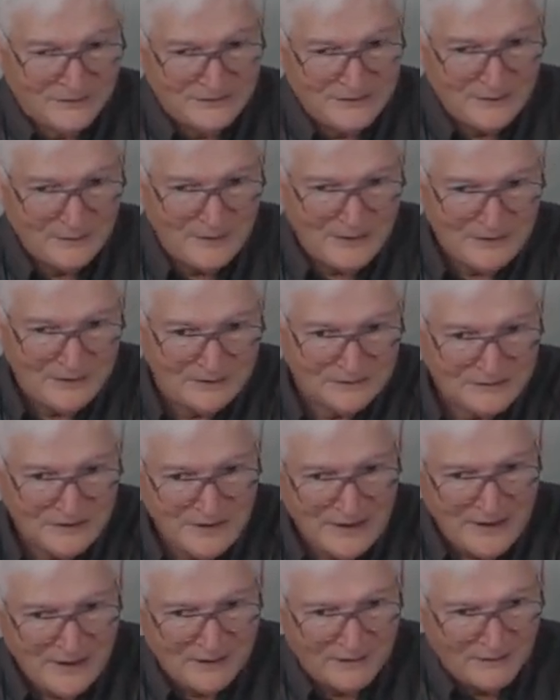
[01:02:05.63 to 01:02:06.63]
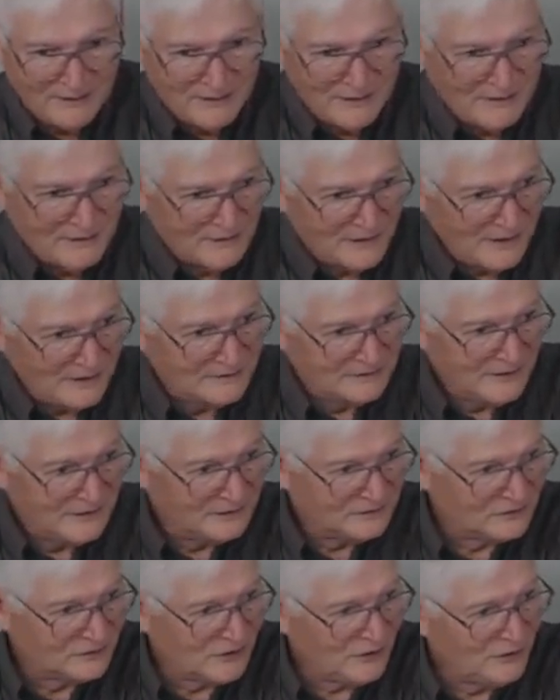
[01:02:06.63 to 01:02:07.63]
you see how things
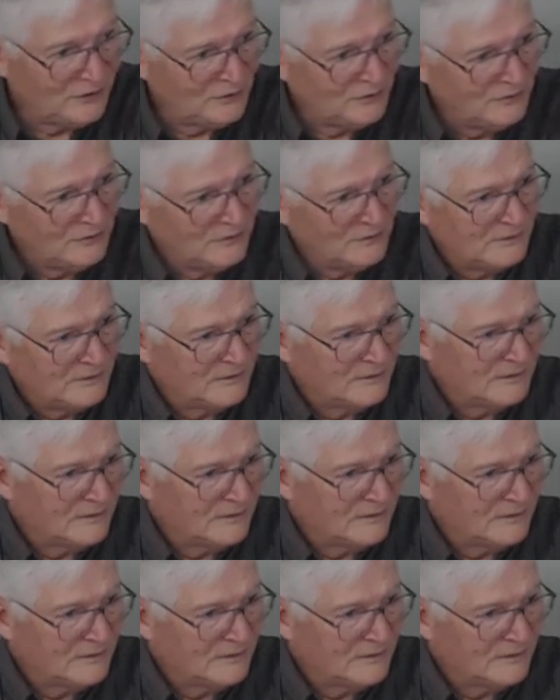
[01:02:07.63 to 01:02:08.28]
get skewed?